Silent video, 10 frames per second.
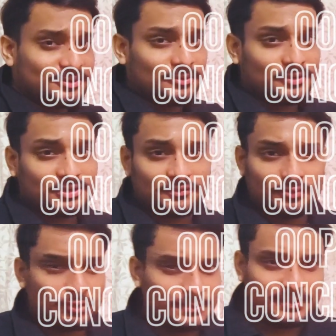me about the
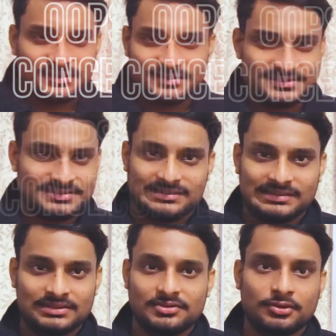four pillars
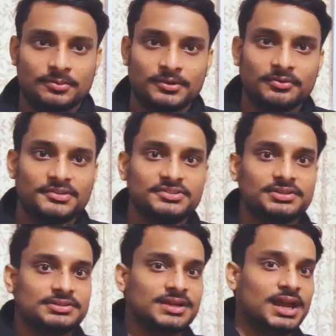normal
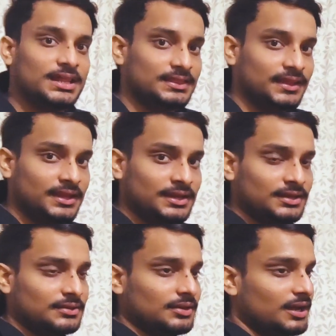question and
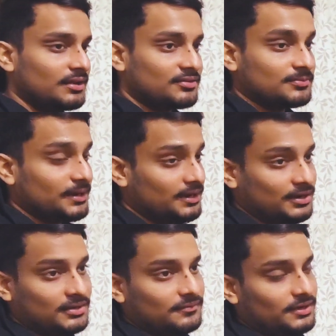then I explained
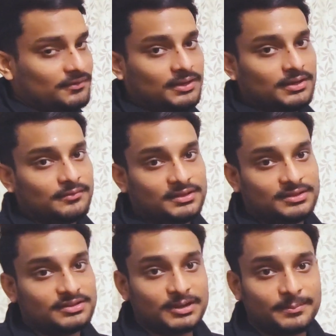it very well with
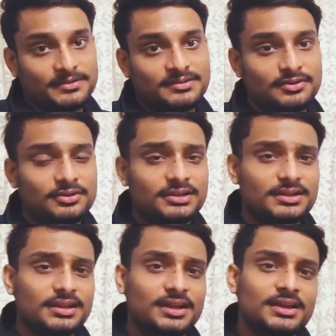examples and all
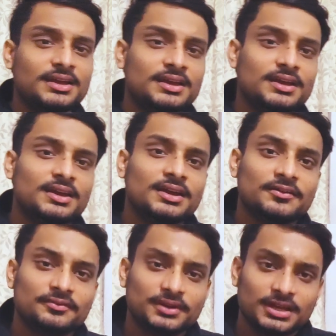then they
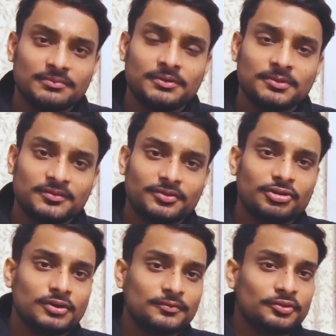uh, given me a
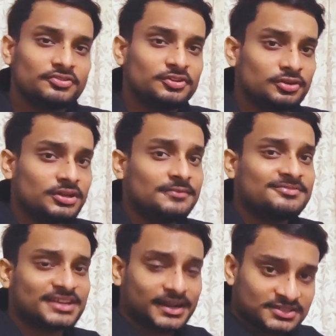follow-up question on the
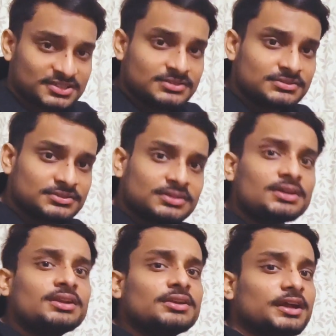abstraction
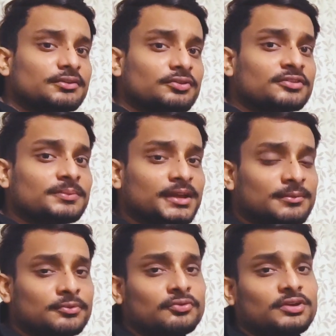like to
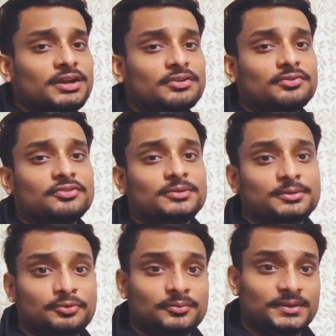explain more and to
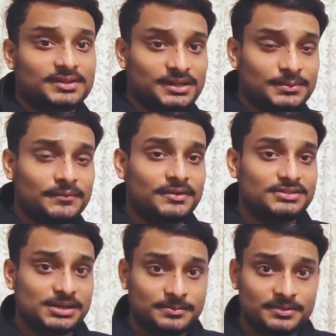explain more with the help of
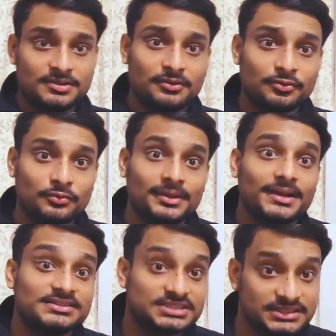examples how do we
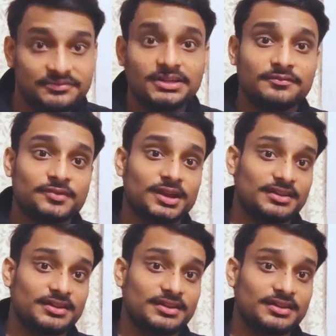achieve the